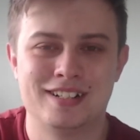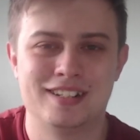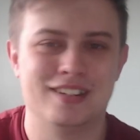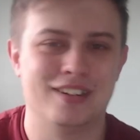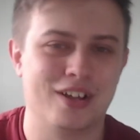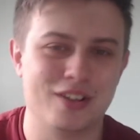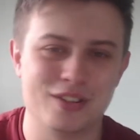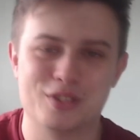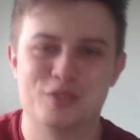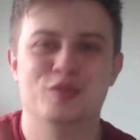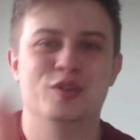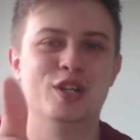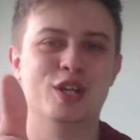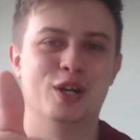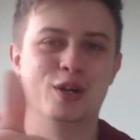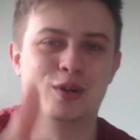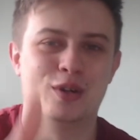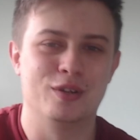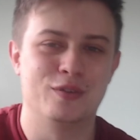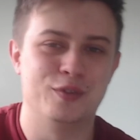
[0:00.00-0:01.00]
Like this
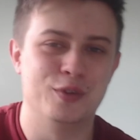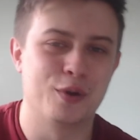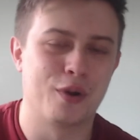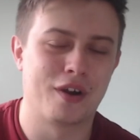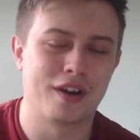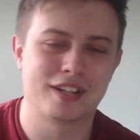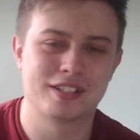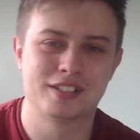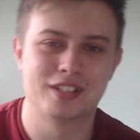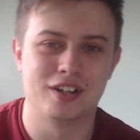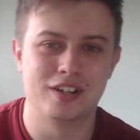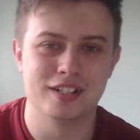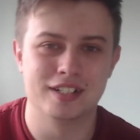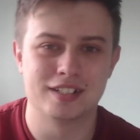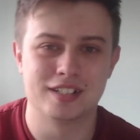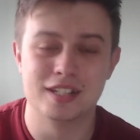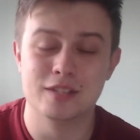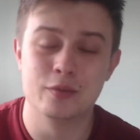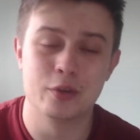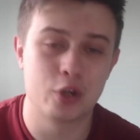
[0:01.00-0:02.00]
video if you are
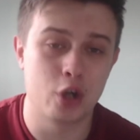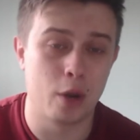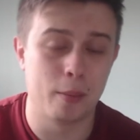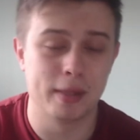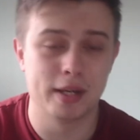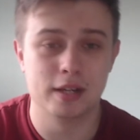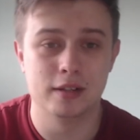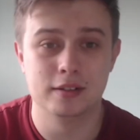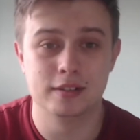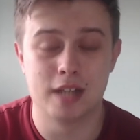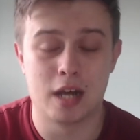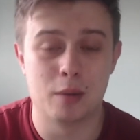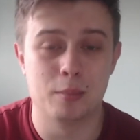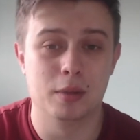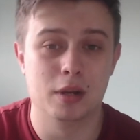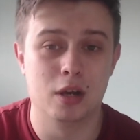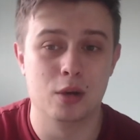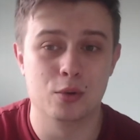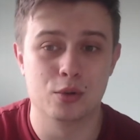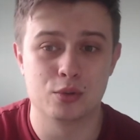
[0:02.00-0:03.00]
excited. Leave a comment down
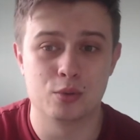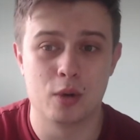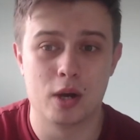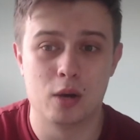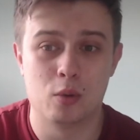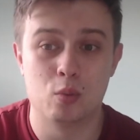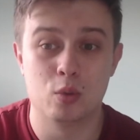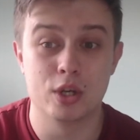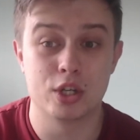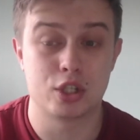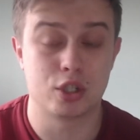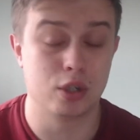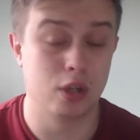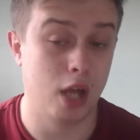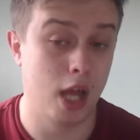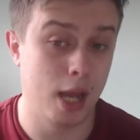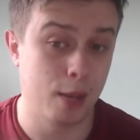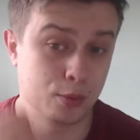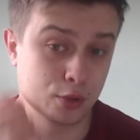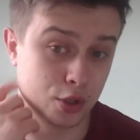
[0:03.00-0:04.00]
below as well which
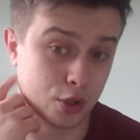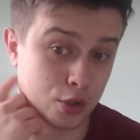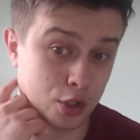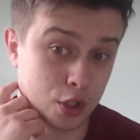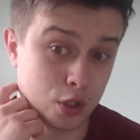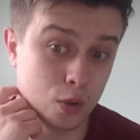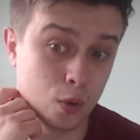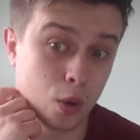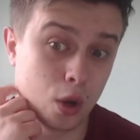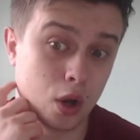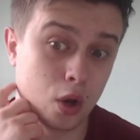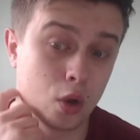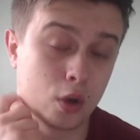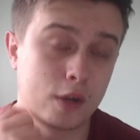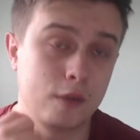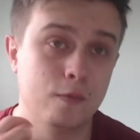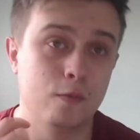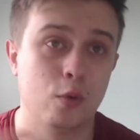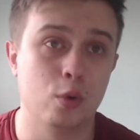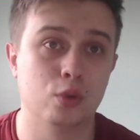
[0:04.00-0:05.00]
episode you are
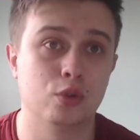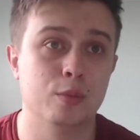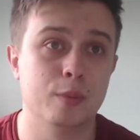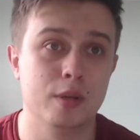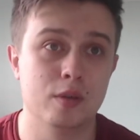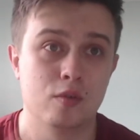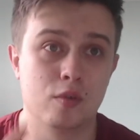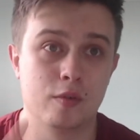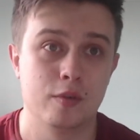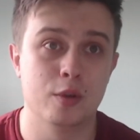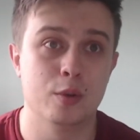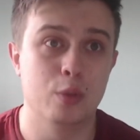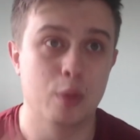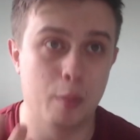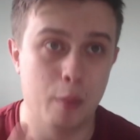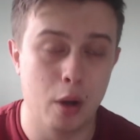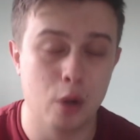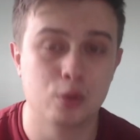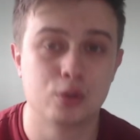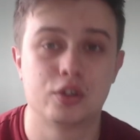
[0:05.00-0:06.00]
looking forward to me reviewing the
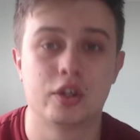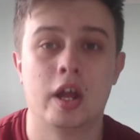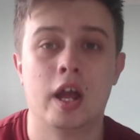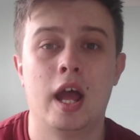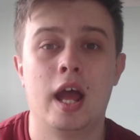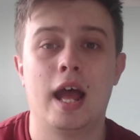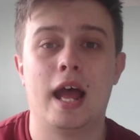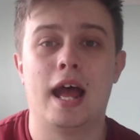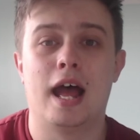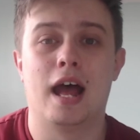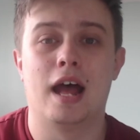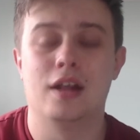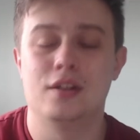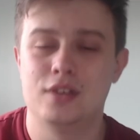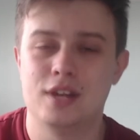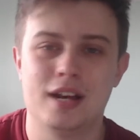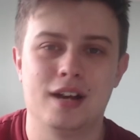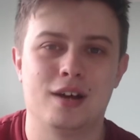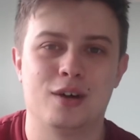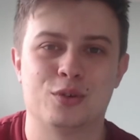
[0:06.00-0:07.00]
most. And
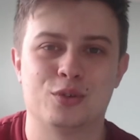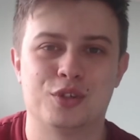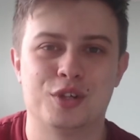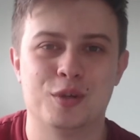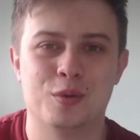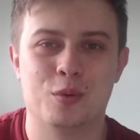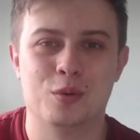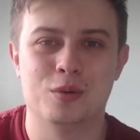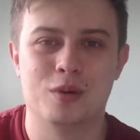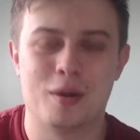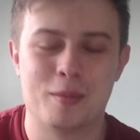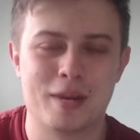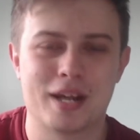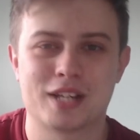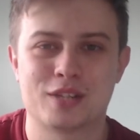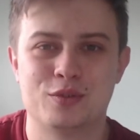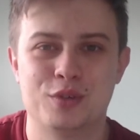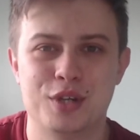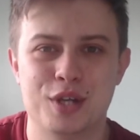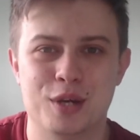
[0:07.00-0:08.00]
yeah, I'll see you all on my
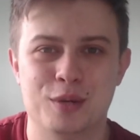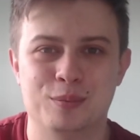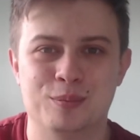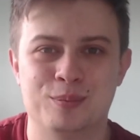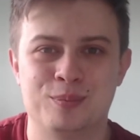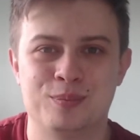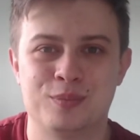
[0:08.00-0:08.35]
next video.